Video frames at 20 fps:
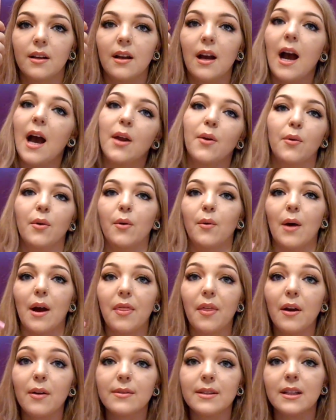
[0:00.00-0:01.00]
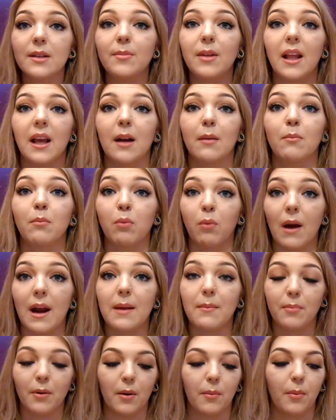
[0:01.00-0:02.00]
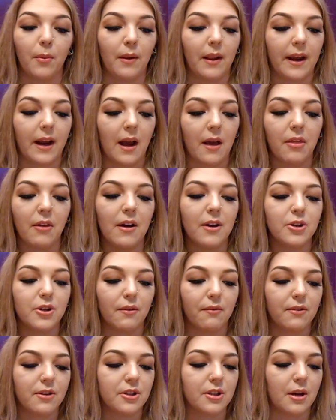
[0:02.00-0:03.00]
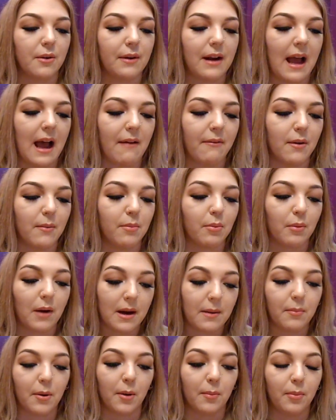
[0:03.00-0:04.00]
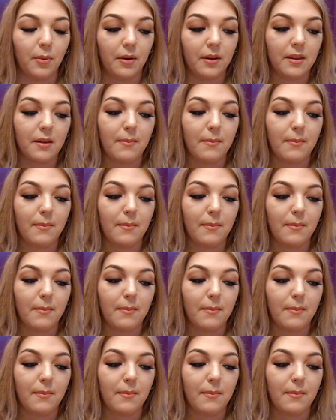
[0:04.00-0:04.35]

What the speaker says: I don't know. I thought it was going to be like a bright purple. Like I thought Jeffree Star would have a bright purple in the